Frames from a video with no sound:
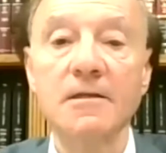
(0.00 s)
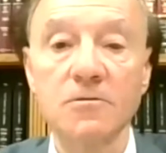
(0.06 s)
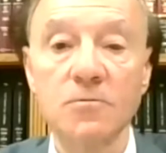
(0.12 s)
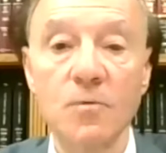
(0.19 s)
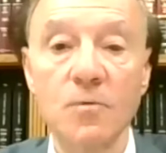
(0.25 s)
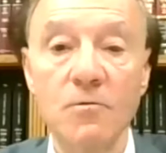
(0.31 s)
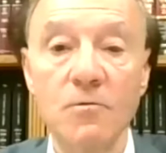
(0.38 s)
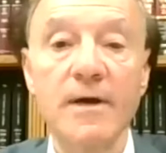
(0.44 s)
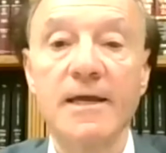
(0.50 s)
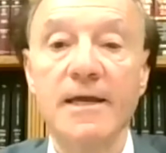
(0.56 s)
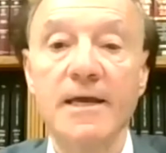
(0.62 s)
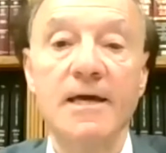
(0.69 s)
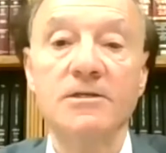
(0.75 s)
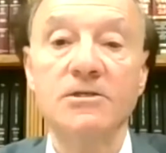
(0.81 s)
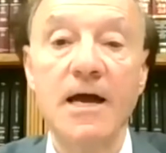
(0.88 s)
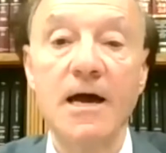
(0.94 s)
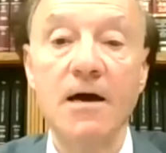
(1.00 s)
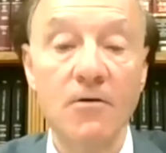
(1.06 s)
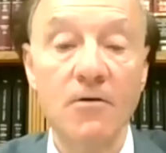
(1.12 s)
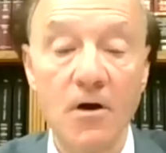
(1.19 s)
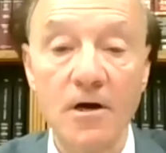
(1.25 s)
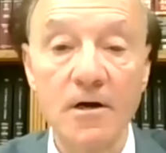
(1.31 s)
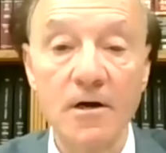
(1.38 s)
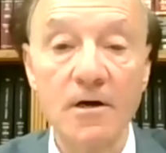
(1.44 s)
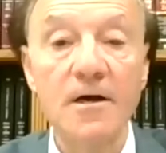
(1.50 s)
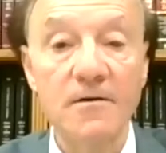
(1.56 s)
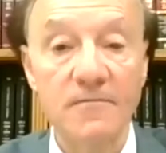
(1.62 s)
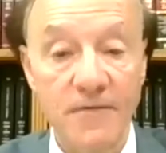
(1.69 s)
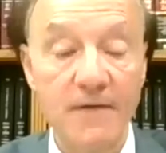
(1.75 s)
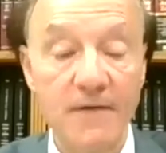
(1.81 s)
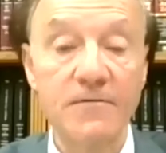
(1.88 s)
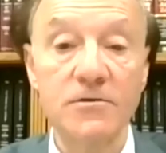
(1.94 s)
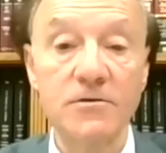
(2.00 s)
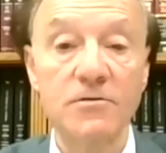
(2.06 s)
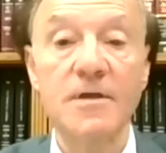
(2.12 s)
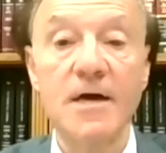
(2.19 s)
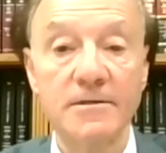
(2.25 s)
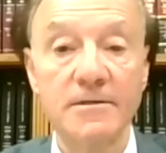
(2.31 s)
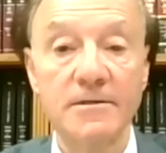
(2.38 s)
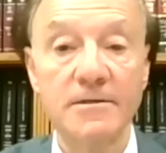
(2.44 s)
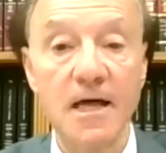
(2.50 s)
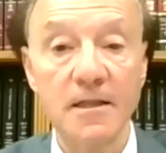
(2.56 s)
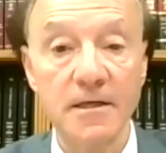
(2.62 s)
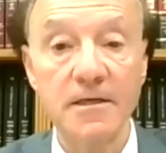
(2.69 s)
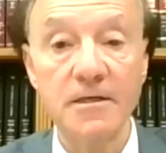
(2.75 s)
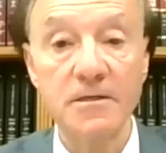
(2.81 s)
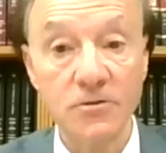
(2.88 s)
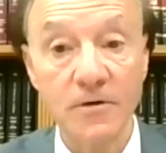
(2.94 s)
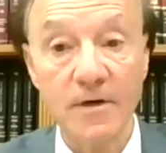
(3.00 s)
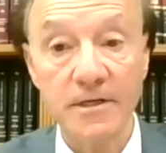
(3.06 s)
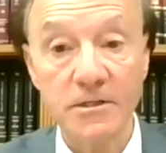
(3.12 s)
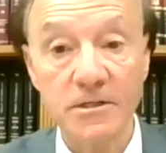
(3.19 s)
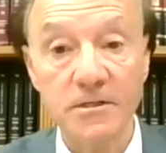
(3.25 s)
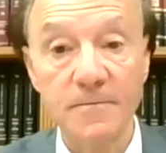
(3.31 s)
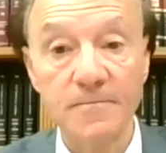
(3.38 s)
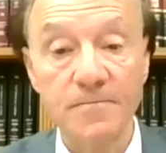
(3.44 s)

We want to cash out our $500,000 interest.